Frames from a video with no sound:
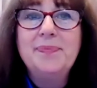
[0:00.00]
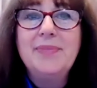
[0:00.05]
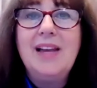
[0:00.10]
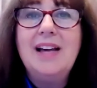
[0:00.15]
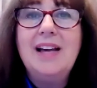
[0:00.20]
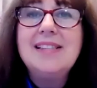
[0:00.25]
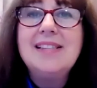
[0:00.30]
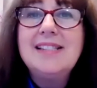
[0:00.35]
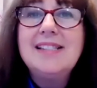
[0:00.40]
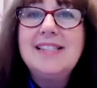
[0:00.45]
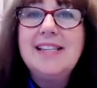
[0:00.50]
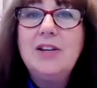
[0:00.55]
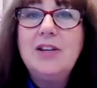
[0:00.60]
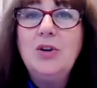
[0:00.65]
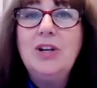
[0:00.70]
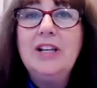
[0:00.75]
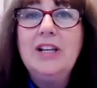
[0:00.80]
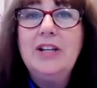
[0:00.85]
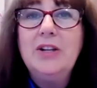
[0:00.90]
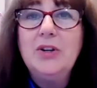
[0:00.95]
As I said
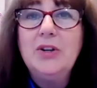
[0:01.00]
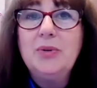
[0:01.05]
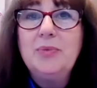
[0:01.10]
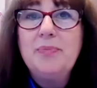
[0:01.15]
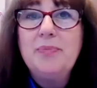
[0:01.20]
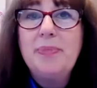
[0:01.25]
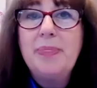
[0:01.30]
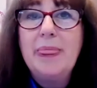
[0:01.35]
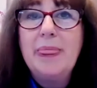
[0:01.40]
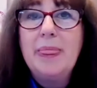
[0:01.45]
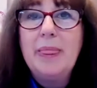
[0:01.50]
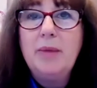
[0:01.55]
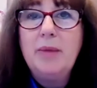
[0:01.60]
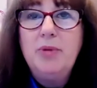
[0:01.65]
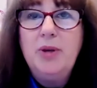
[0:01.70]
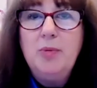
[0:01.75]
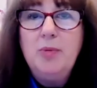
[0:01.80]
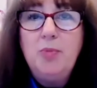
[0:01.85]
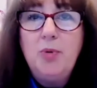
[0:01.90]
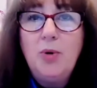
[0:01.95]
earlier,
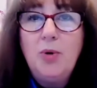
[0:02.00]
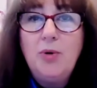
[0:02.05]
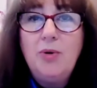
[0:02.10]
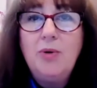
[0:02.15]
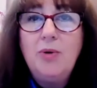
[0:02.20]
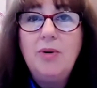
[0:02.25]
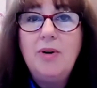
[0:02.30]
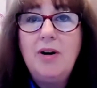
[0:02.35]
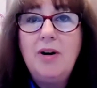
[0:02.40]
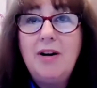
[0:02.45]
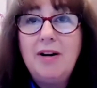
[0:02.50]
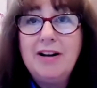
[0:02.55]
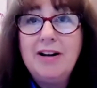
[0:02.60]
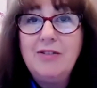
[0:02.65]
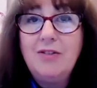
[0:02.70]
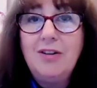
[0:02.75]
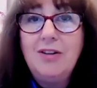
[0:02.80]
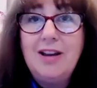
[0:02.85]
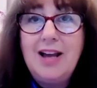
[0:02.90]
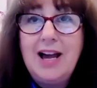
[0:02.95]
people are in
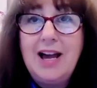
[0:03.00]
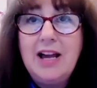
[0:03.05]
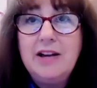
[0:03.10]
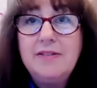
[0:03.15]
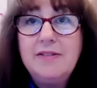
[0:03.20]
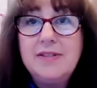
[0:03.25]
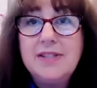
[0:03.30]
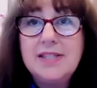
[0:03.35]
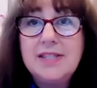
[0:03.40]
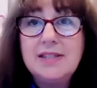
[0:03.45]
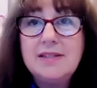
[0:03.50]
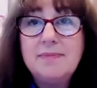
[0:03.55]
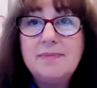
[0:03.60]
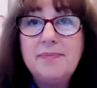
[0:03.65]
our lives